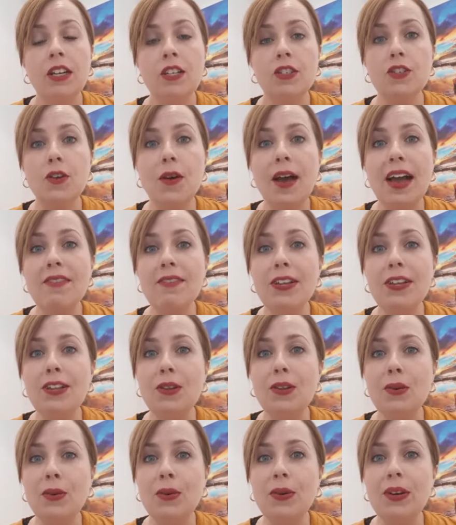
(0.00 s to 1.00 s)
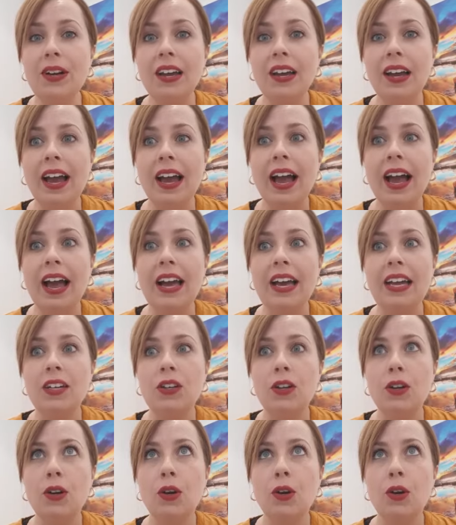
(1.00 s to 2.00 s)
So have a look at
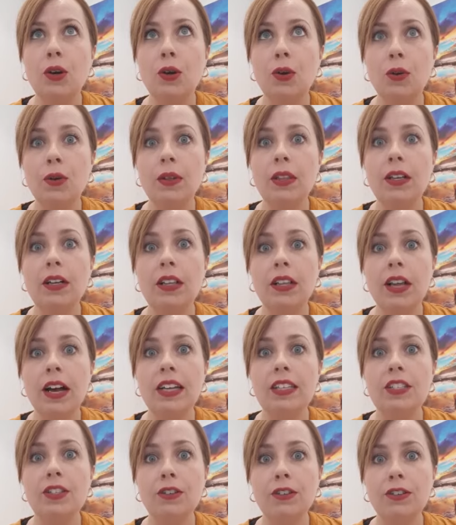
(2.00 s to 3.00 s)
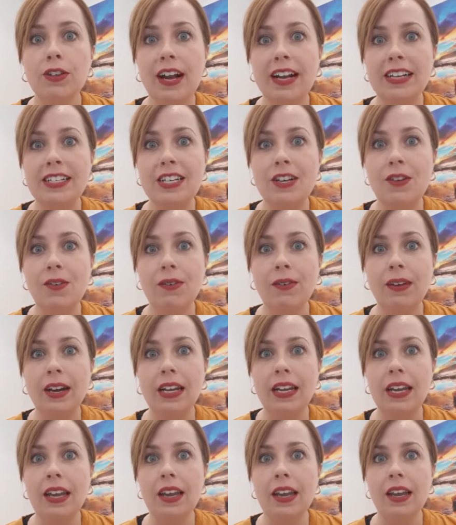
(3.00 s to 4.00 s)
who are the clients you're attracting
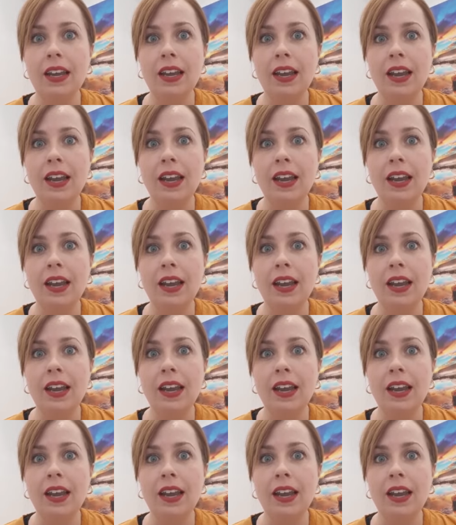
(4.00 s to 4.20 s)
already